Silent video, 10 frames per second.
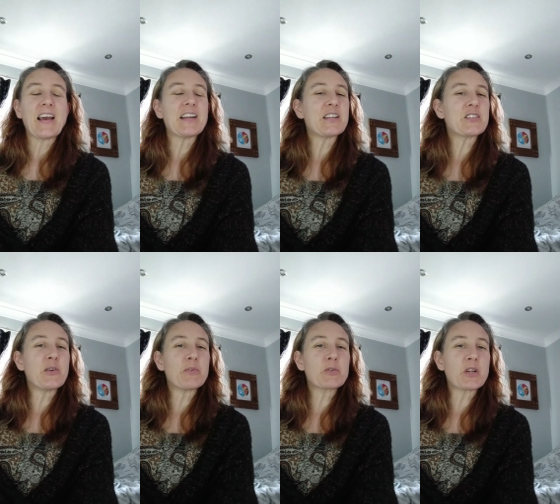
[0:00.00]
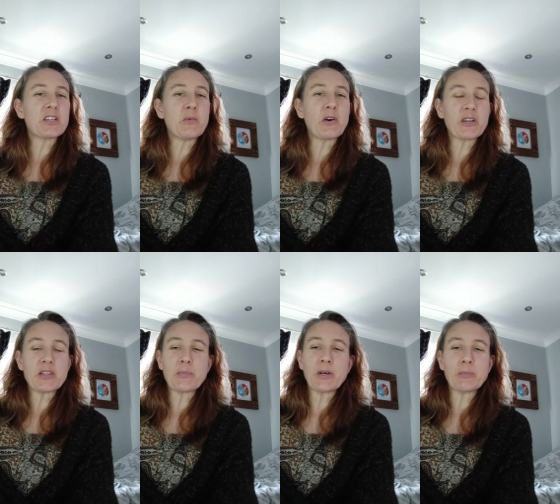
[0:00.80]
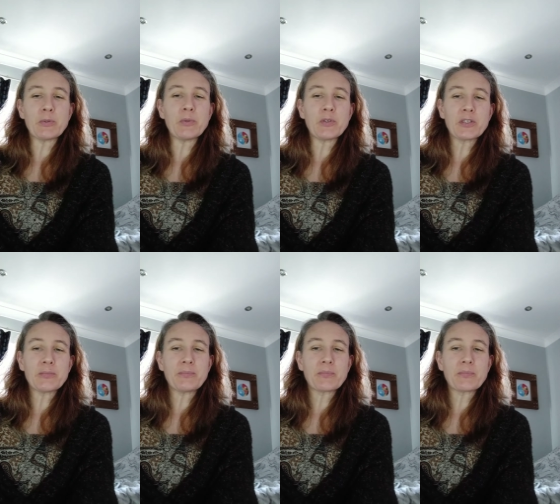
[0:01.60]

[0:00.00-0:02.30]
And it's number 21 in the Purple Book.